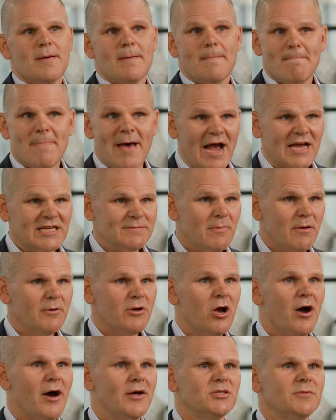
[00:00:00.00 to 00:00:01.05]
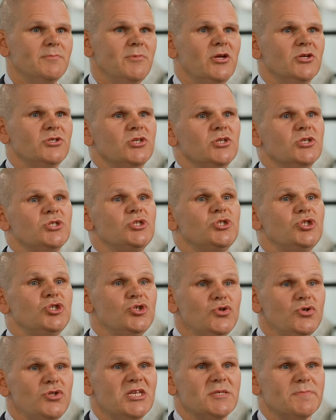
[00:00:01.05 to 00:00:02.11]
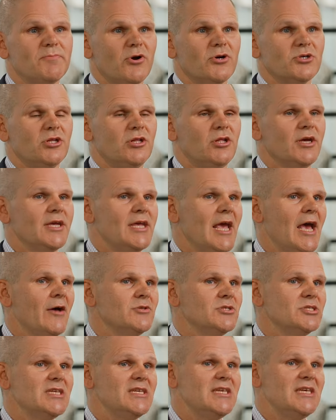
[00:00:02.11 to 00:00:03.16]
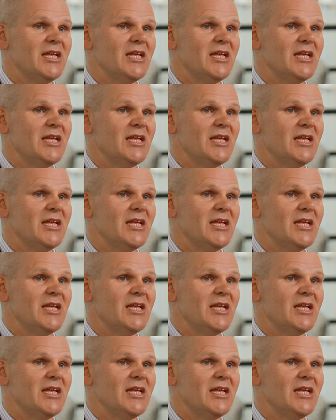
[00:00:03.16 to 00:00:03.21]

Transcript: Maximum contributions to these personal accounts